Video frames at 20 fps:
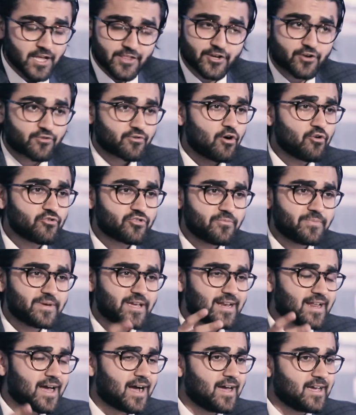The growth of
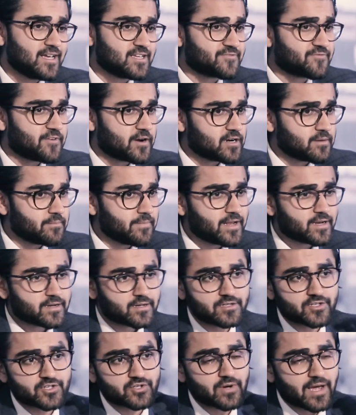BNI is
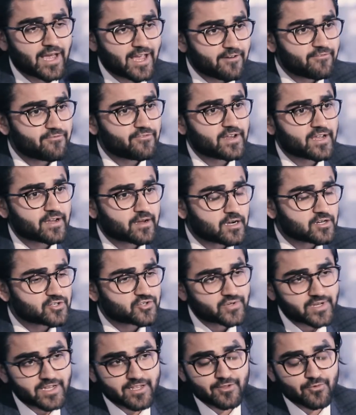fundamental to every
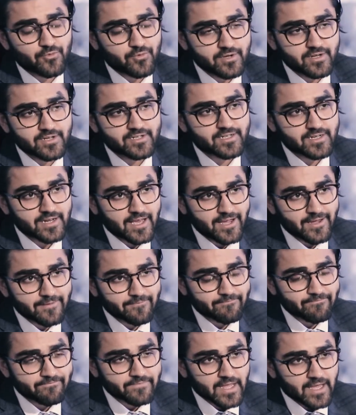country in the world today.
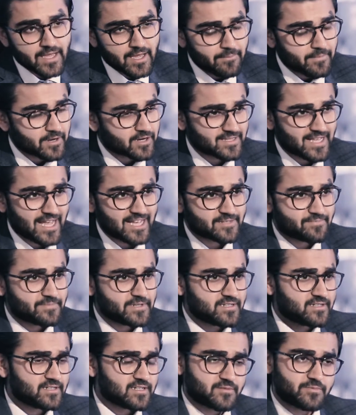Because as
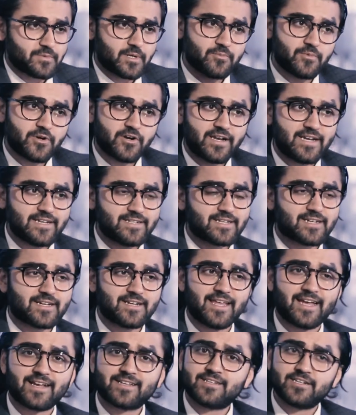businessmen, we're
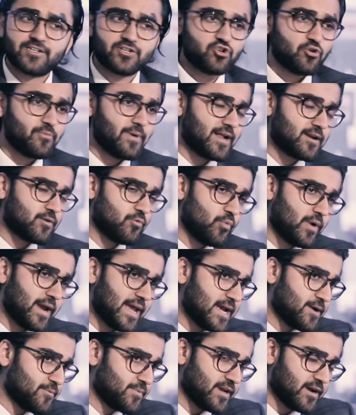interconnected no matter
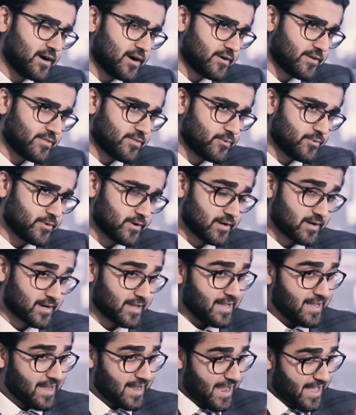where we are in the world.
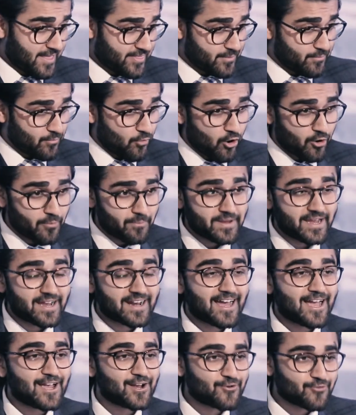And the more
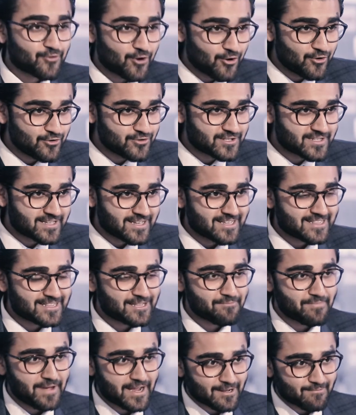BNI grows, the
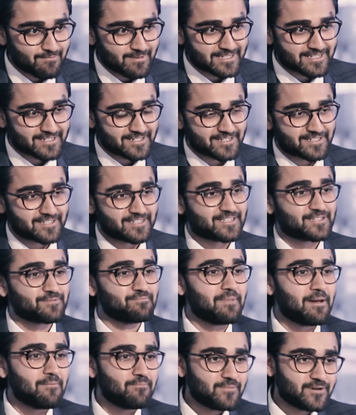better business its
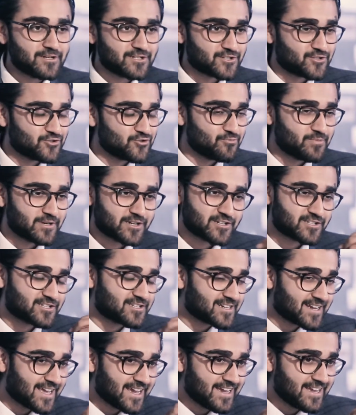members do. Because
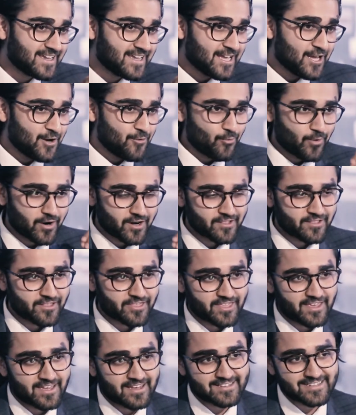today, one of the
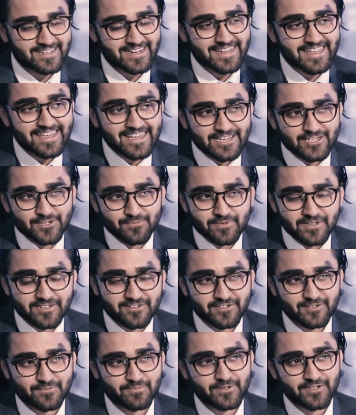things that each
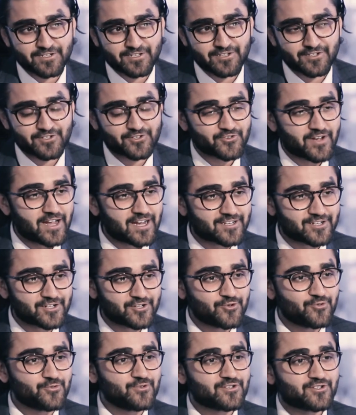business person is trying to
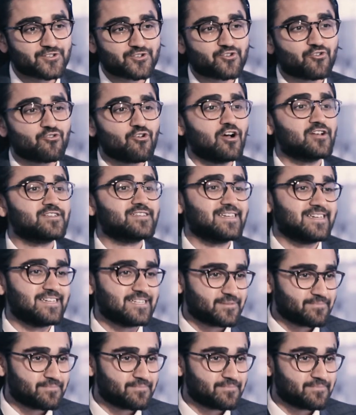do is to cross his